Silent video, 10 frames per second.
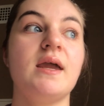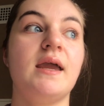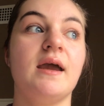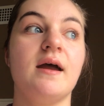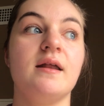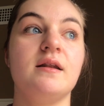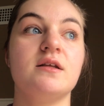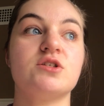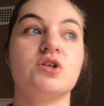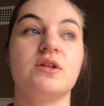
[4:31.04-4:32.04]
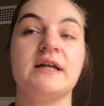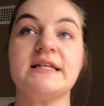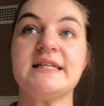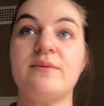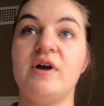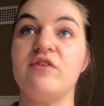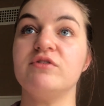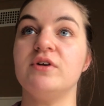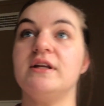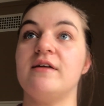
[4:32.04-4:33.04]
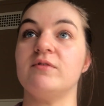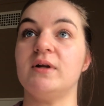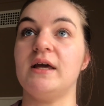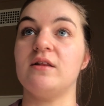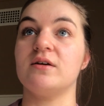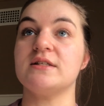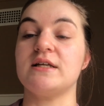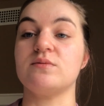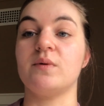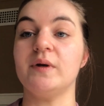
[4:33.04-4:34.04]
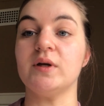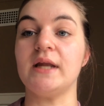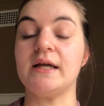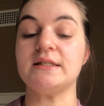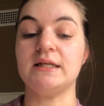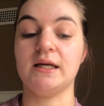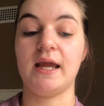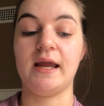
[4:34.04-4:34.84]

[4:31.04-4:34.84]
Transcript: And so the next day we all flew to Denver together because that's where we were connecting,